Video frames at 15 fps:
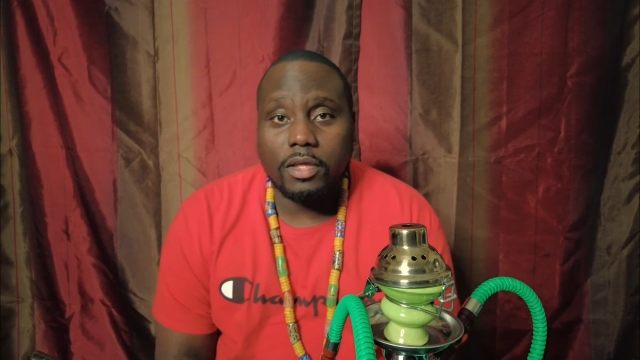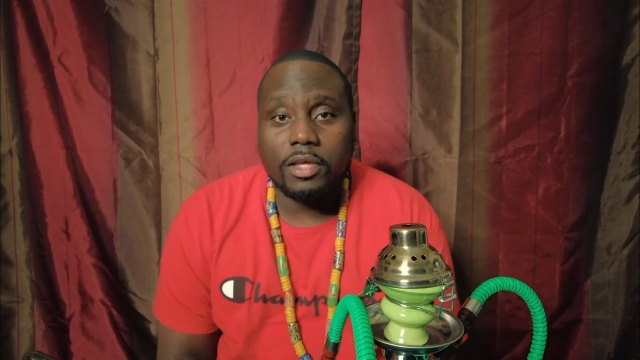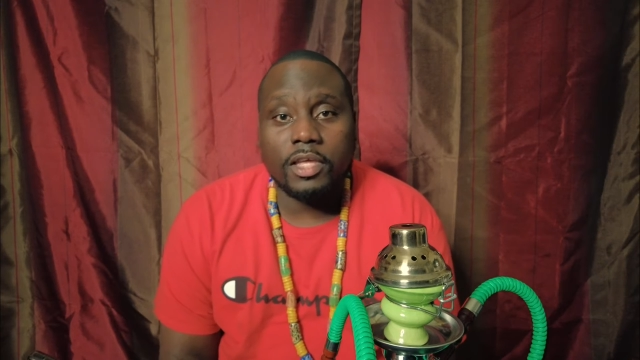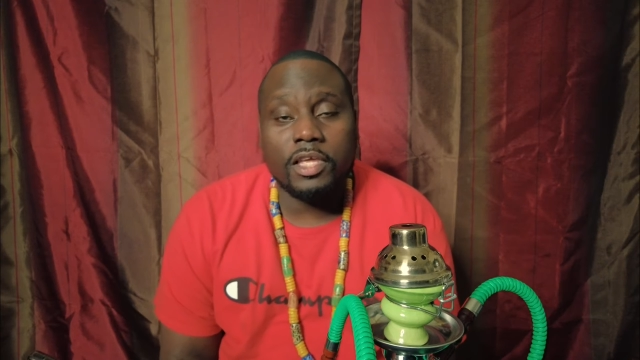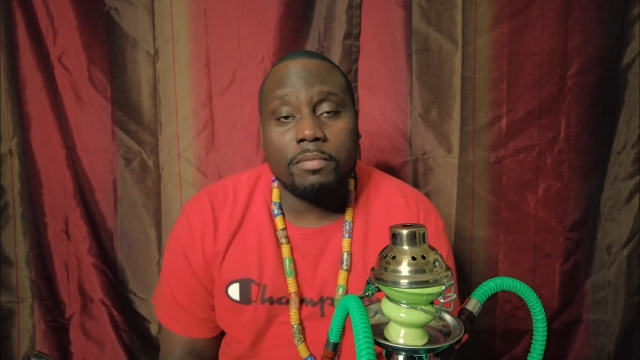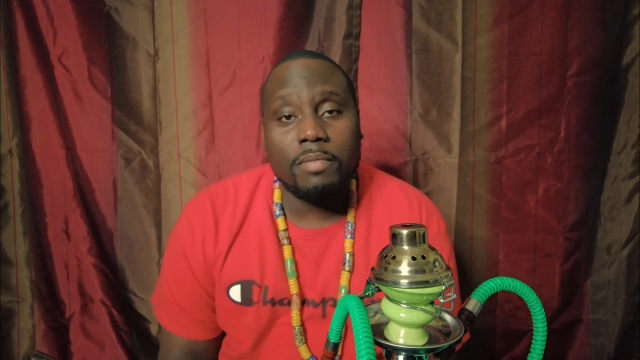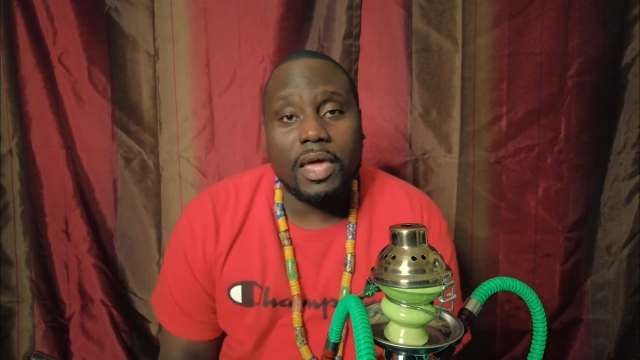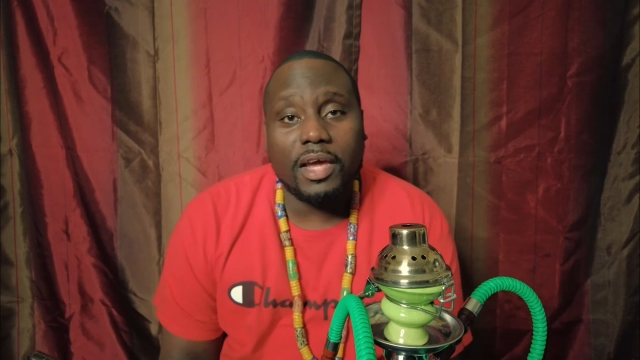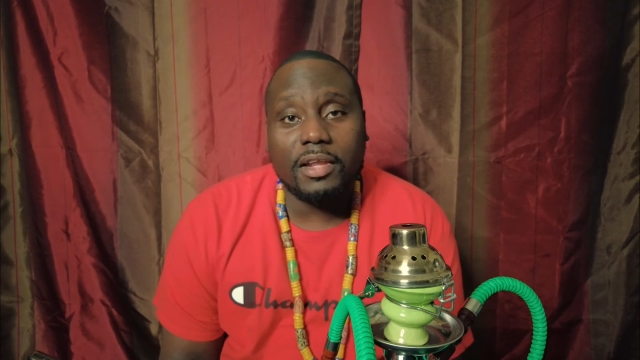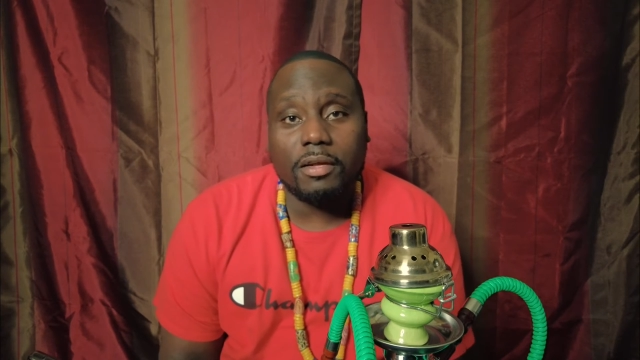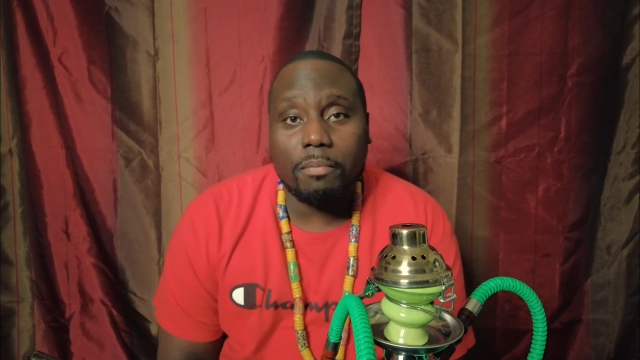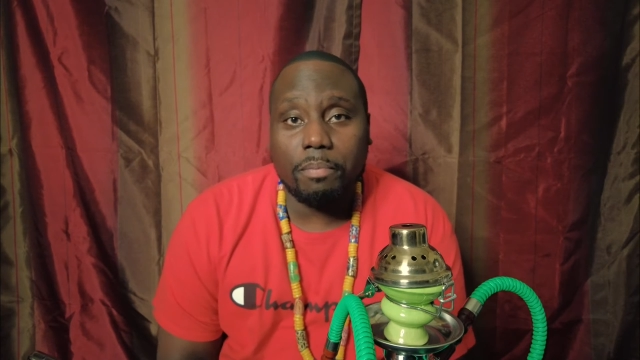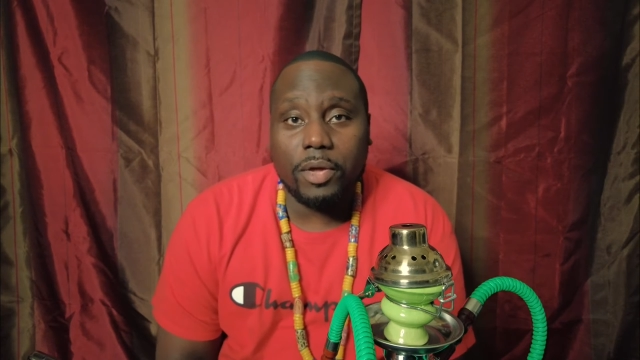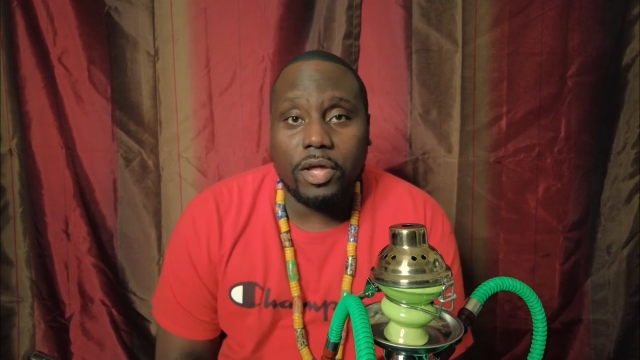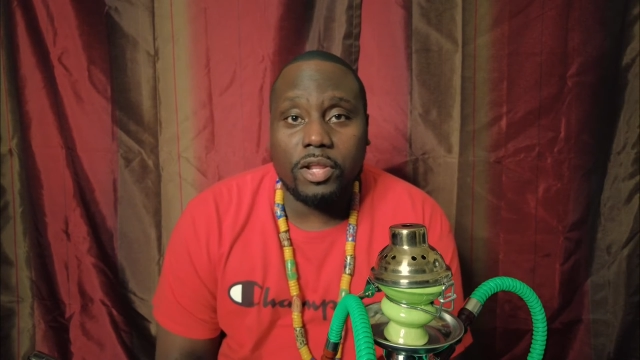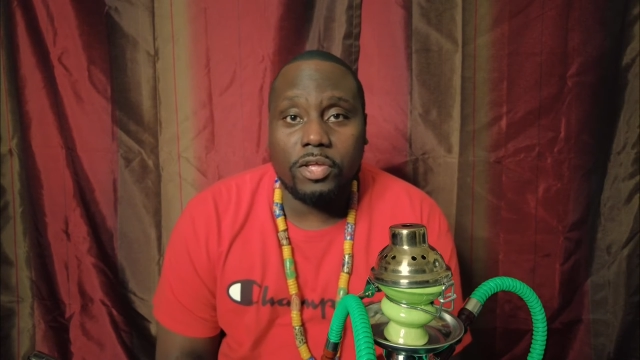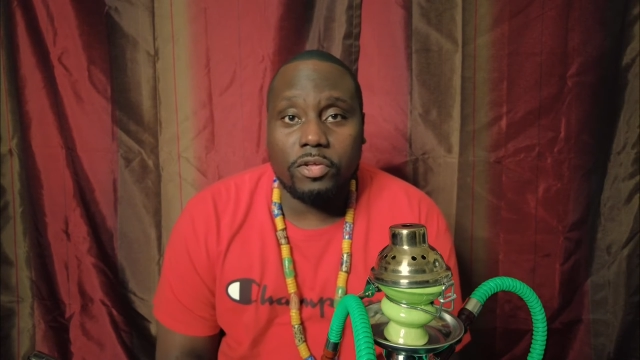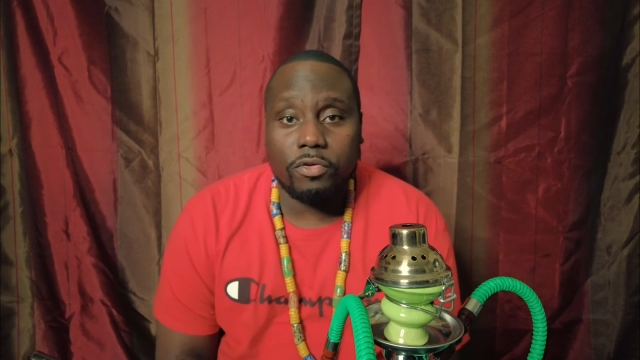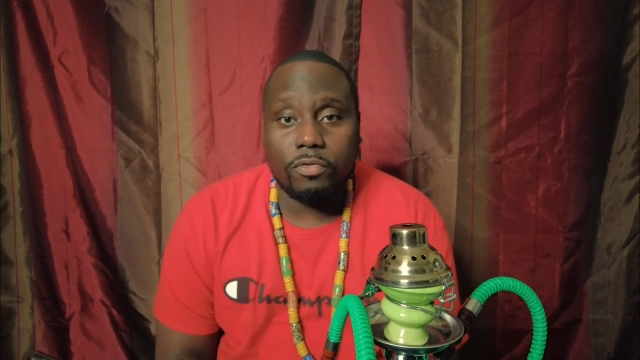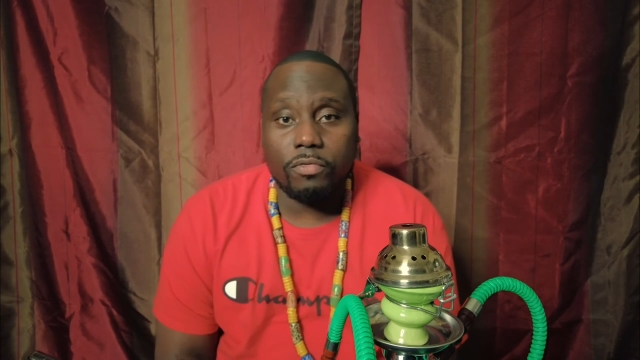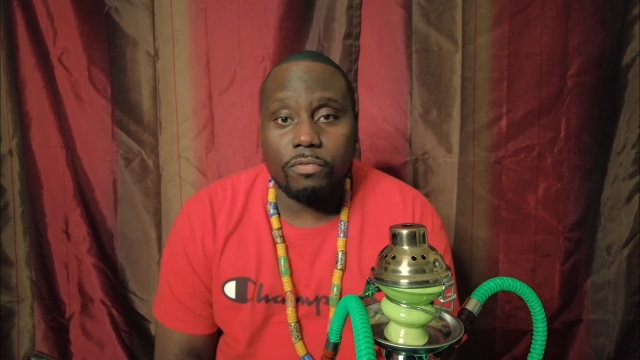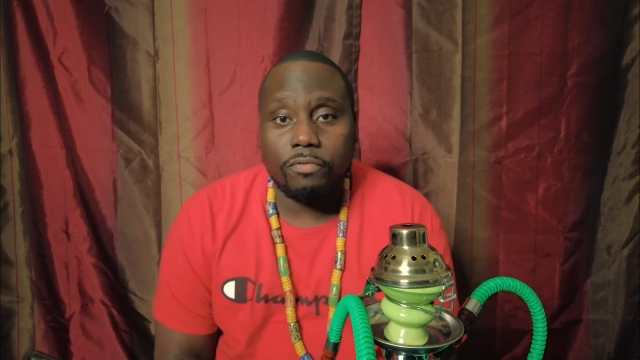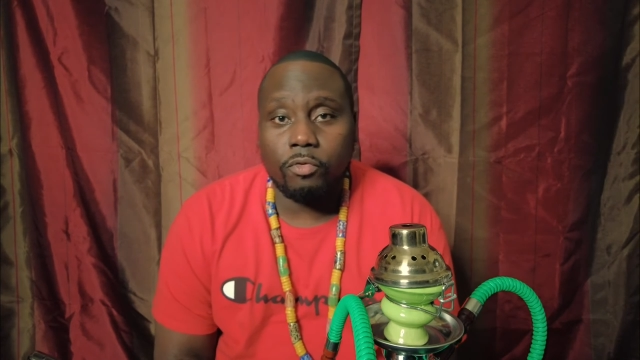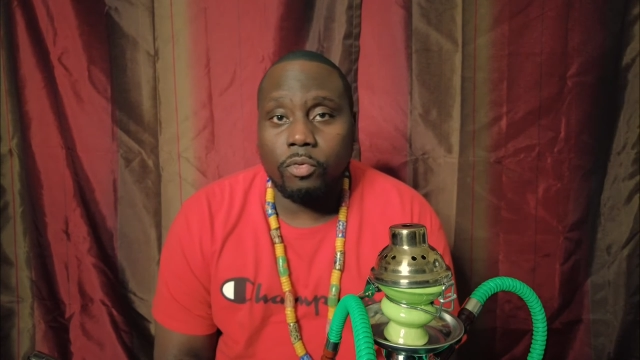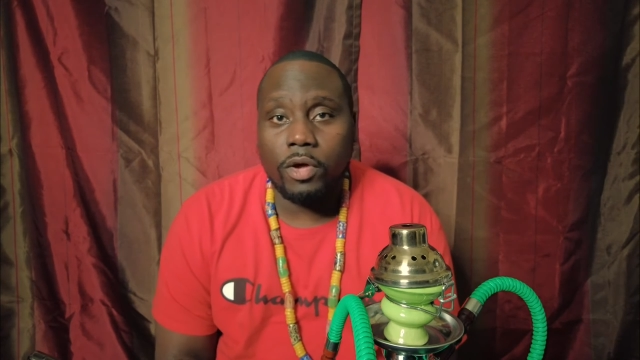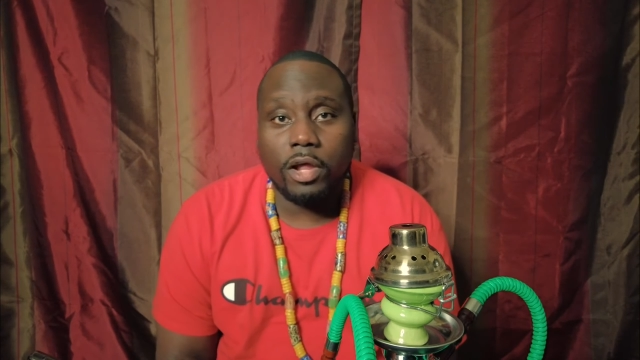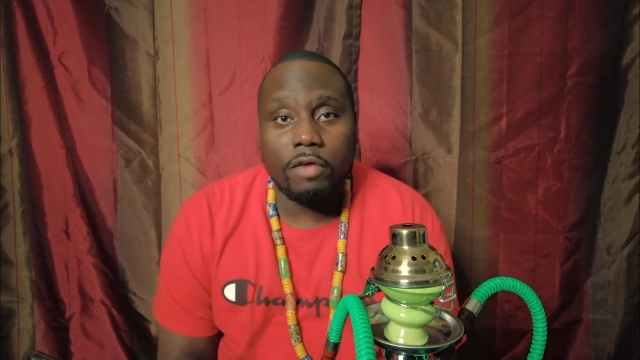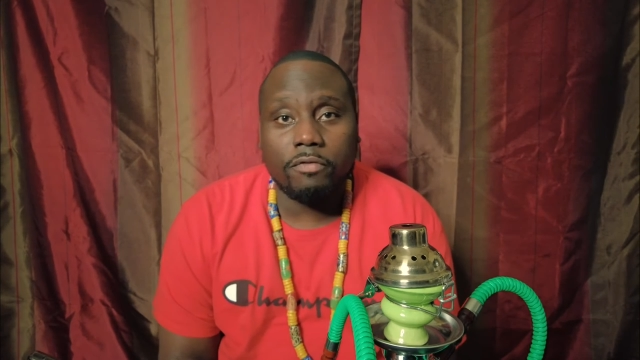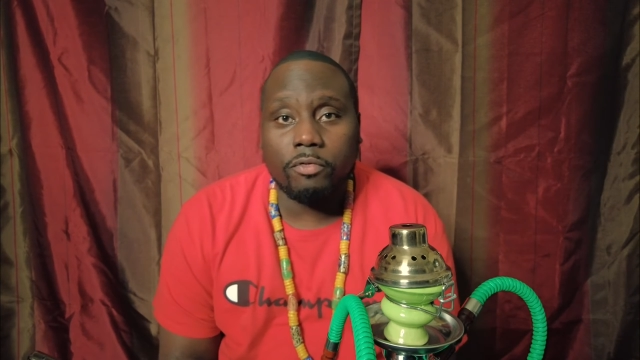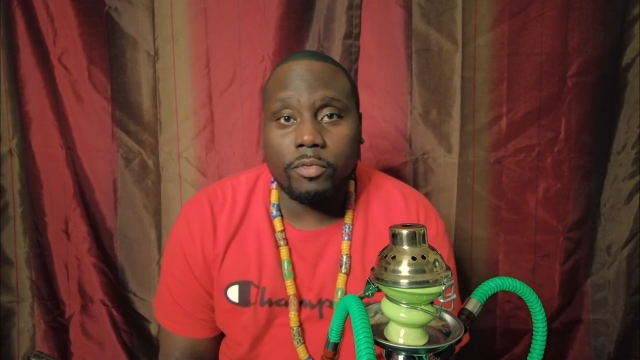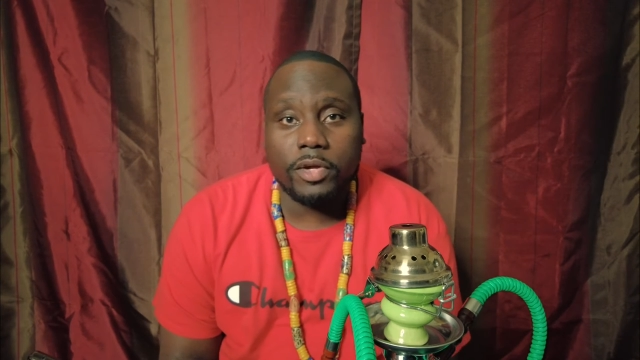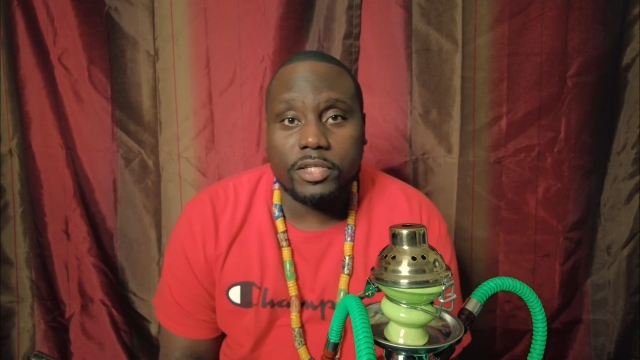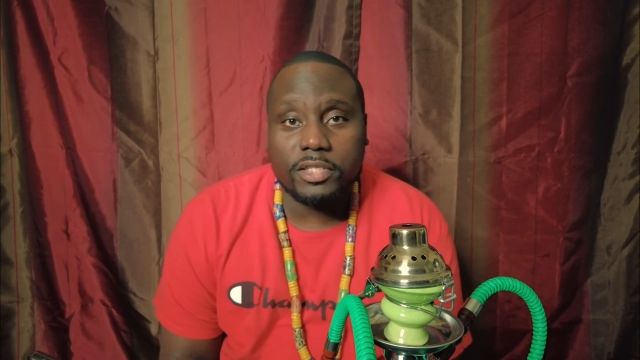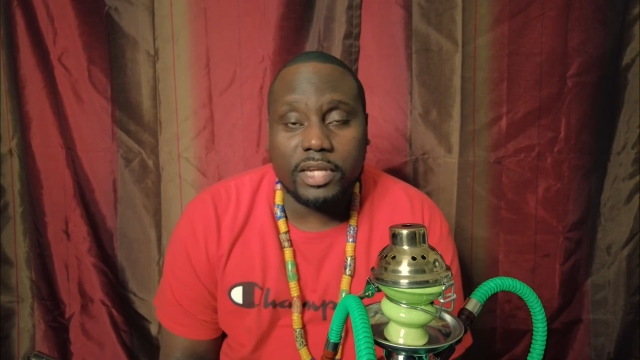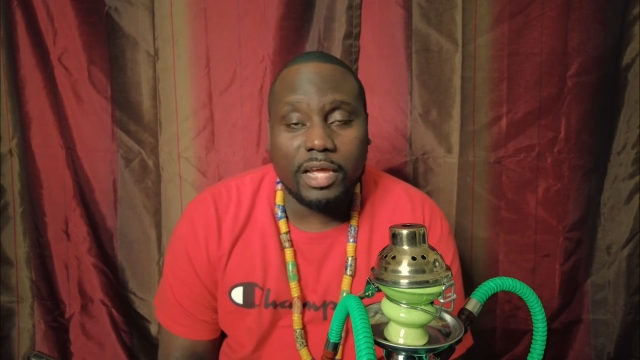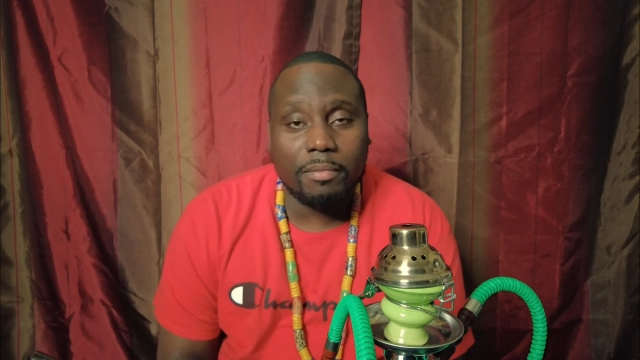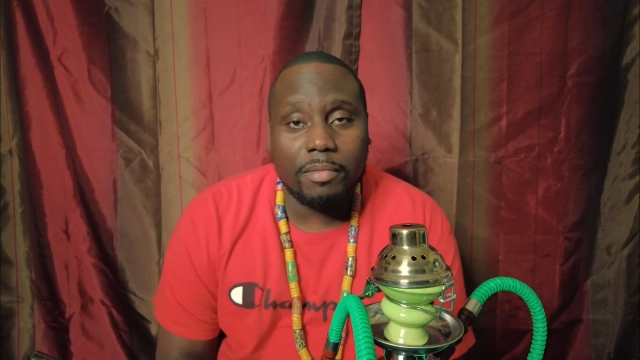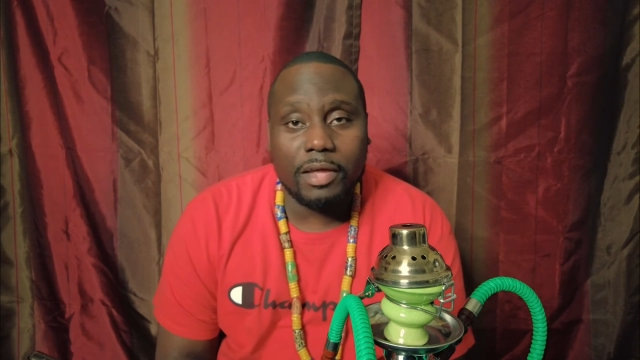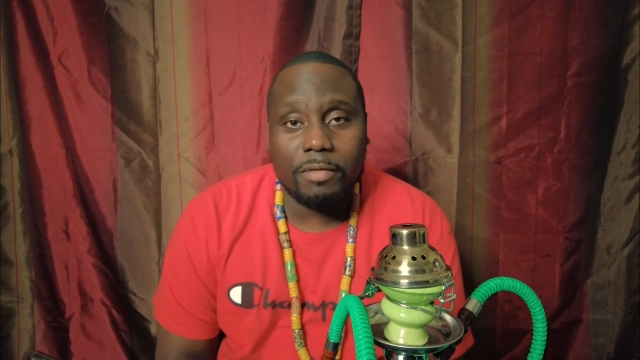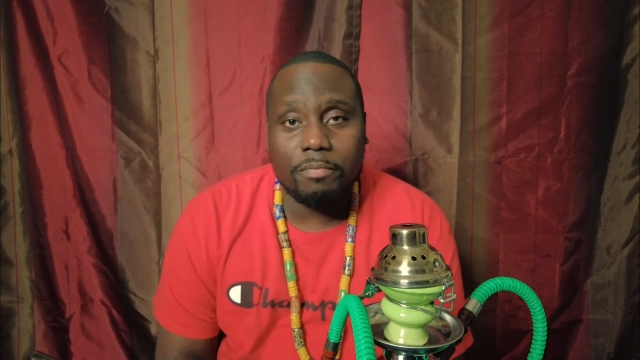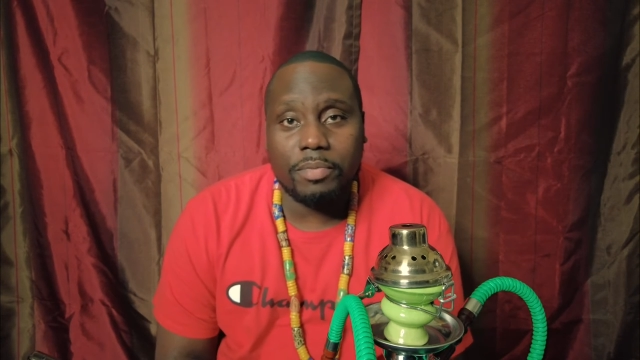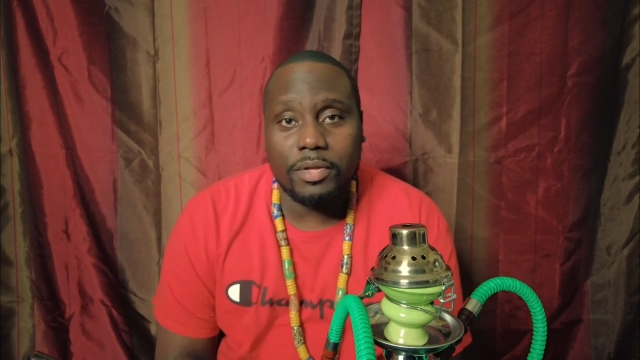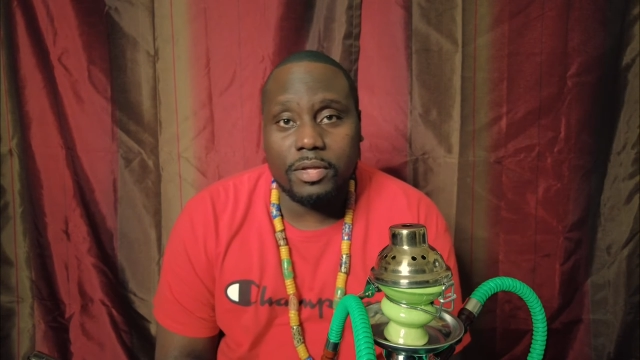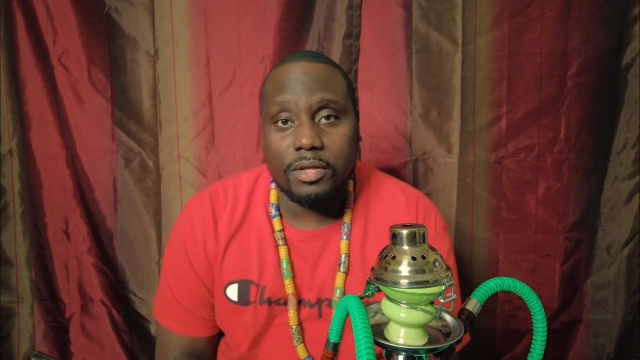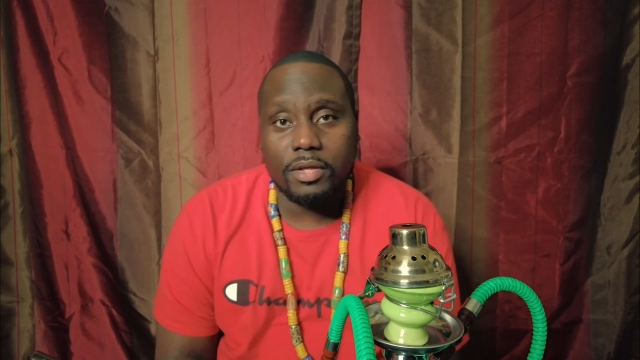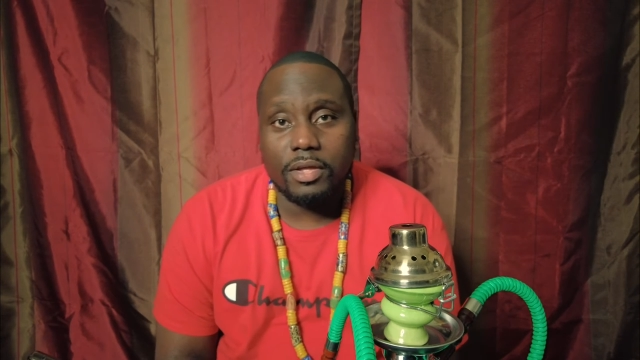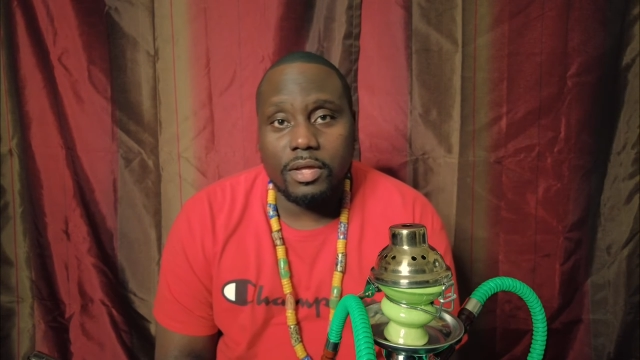Keep making a better you for whatever reason that may be.